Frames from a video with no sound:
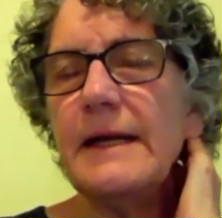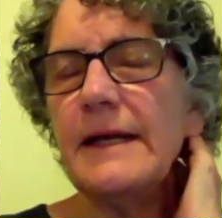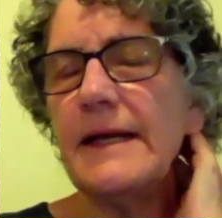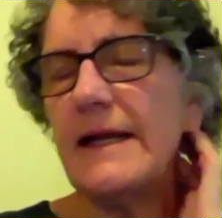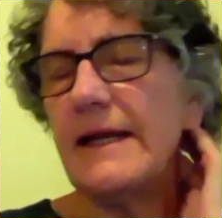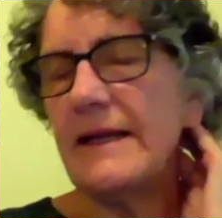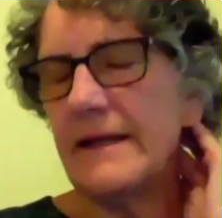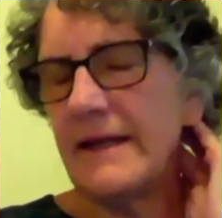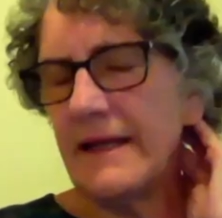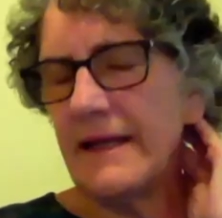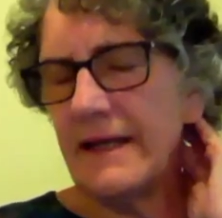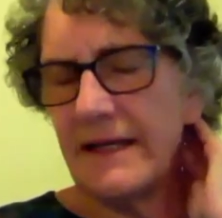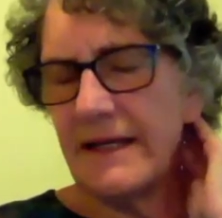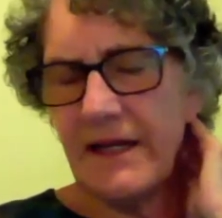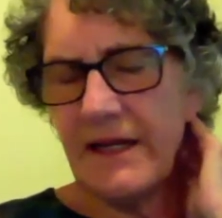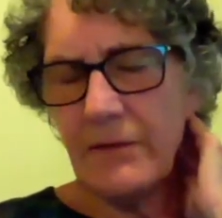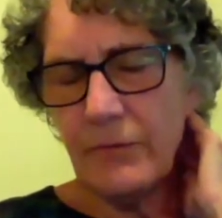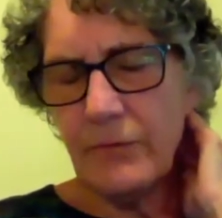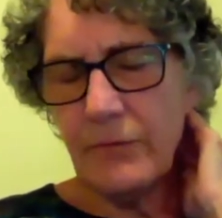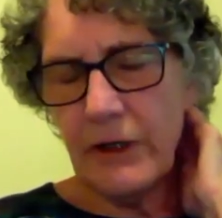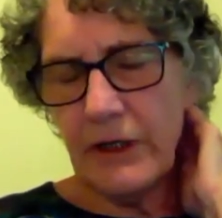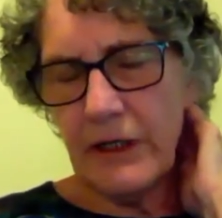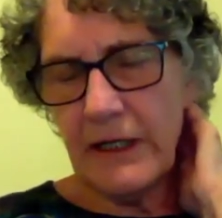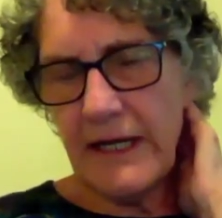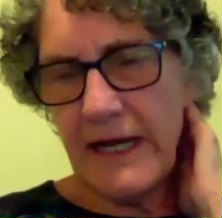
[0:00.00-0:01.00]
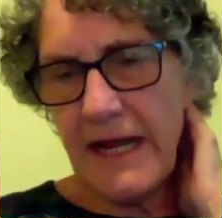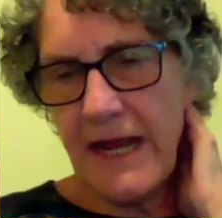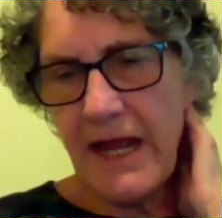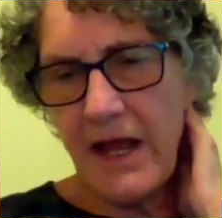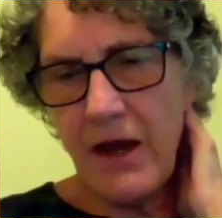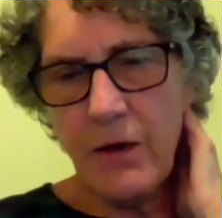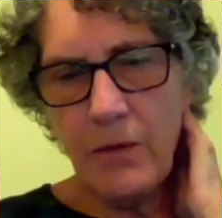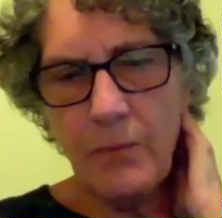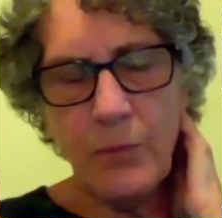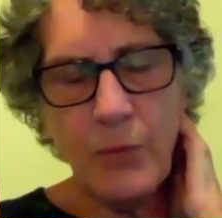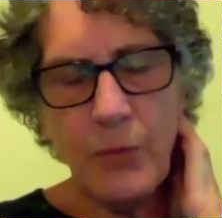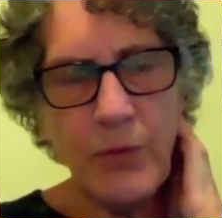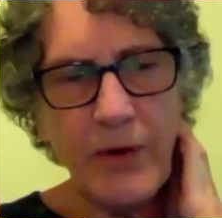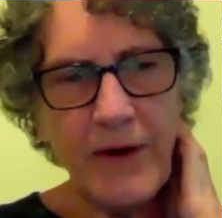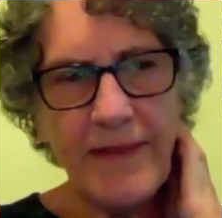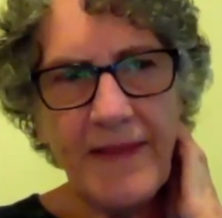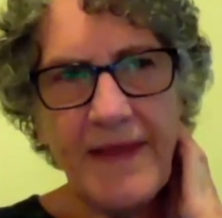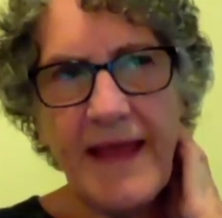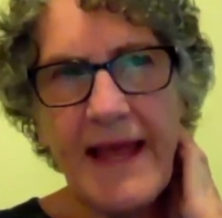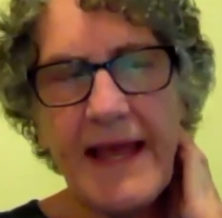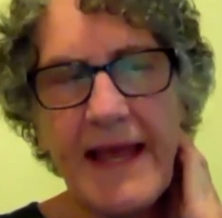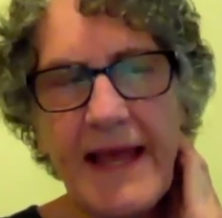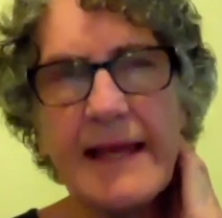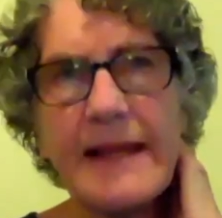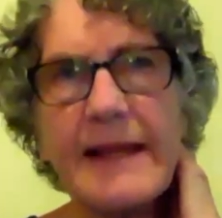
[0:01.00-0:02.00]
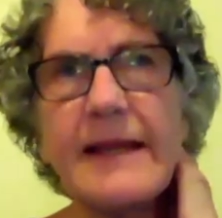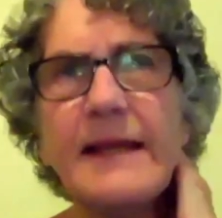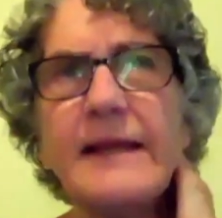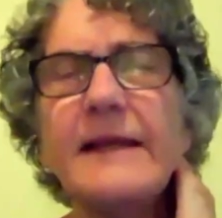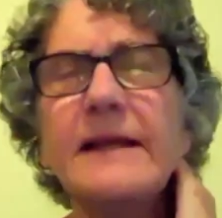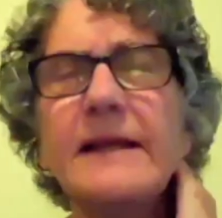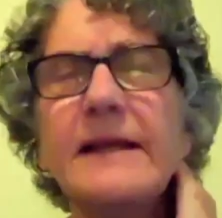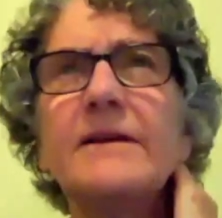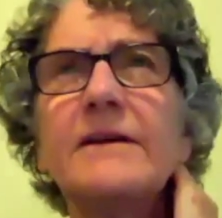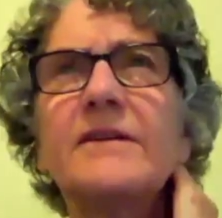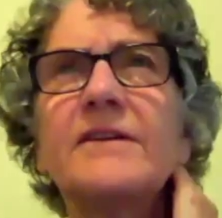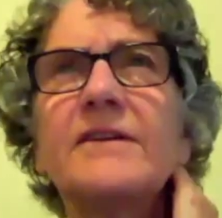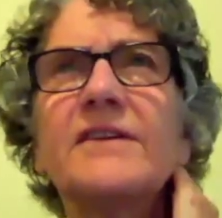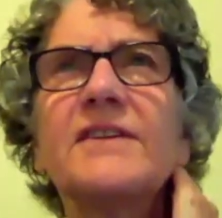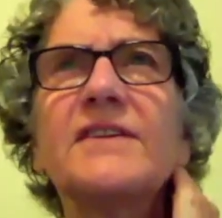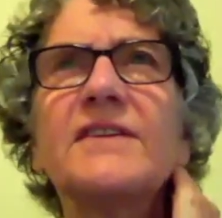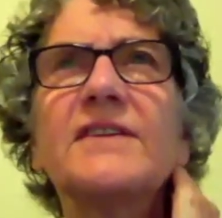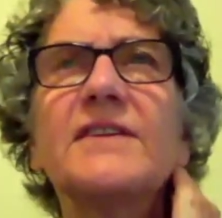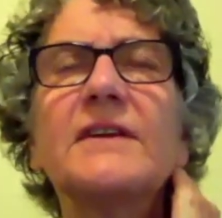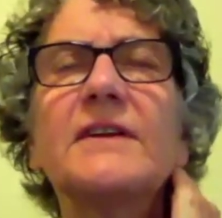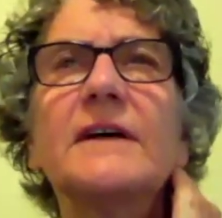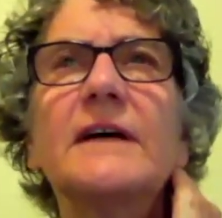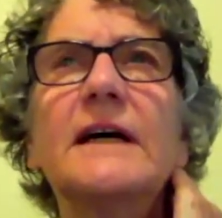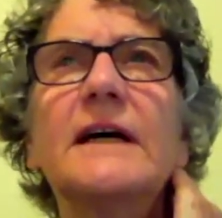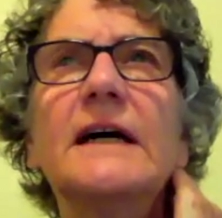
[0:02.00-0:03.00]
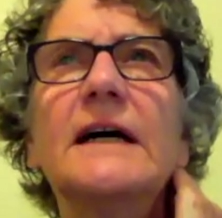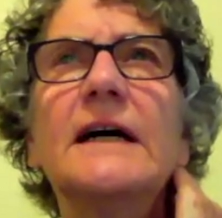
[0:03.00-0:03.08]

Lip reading: it can really help with headaches.